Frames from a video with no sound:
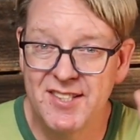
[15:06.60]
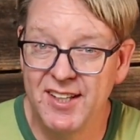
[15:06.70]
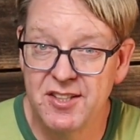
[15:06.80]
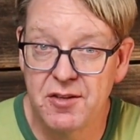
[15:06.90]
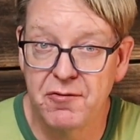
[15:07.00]

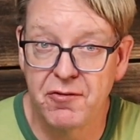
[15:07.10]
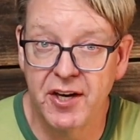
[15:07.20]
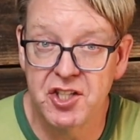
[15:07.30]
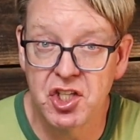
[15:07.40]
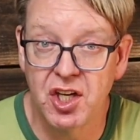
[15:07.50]
hint of
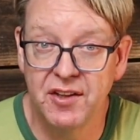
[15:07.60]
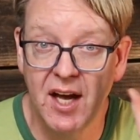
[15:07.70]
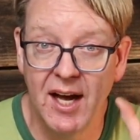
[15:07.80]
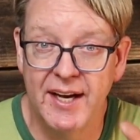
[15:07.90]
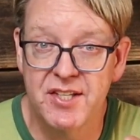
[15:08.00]
friction on the
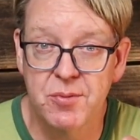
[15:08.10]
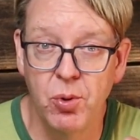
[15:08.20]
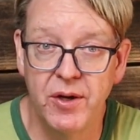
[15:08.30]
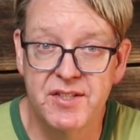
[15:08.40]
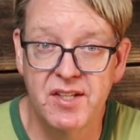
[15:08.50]
highest
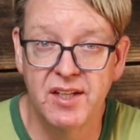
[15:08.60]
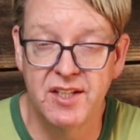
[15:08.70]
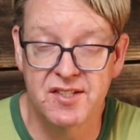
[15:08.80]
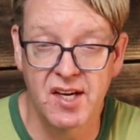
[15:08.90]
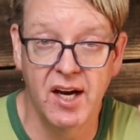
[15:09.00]
points of the
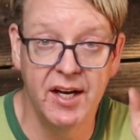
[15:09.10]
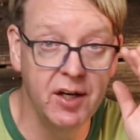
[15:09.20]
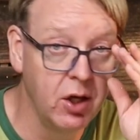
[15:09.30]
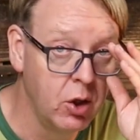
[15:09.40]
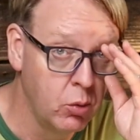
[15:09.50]

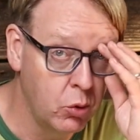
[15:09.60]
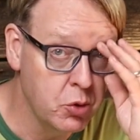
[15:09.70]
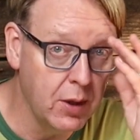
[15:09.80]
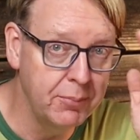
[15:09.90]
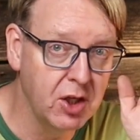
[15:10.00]
design will
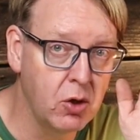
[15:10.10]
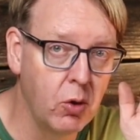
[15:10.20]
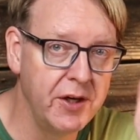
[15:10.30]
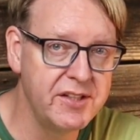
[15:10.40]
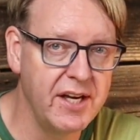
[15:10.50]
drop the
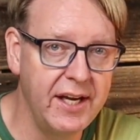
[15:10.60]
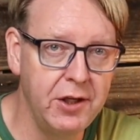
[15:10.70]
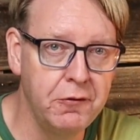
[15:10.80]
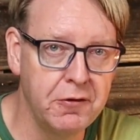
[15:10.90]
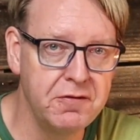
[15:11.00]
coin to
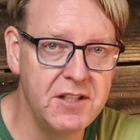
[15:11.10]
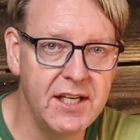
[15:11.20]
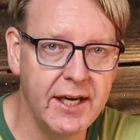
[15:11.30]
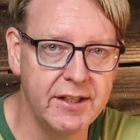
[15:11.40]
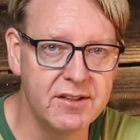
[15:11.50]

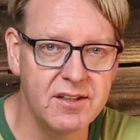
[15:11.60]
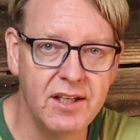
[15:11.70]
AU58,